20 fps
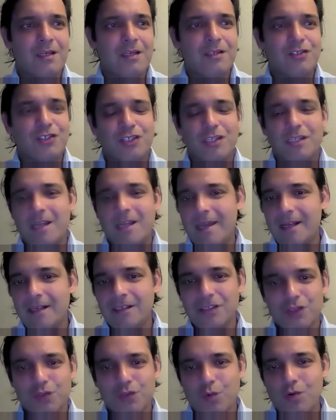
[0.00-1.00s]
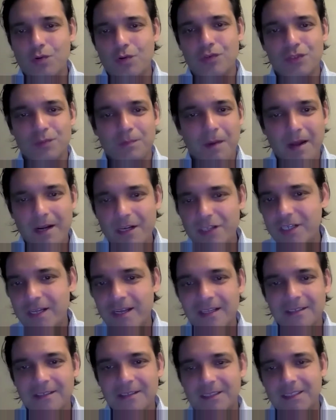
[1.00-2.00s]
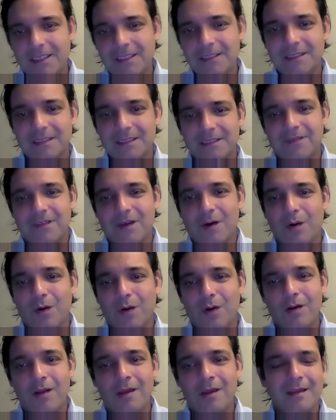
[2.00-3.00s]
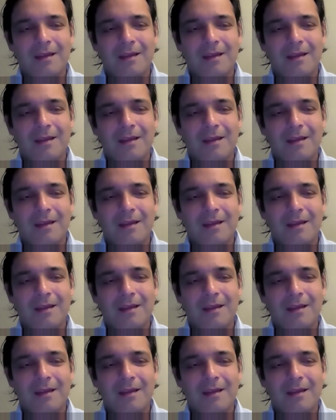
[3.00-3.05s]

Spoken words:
genetic disorders, monogenic diseases of the heart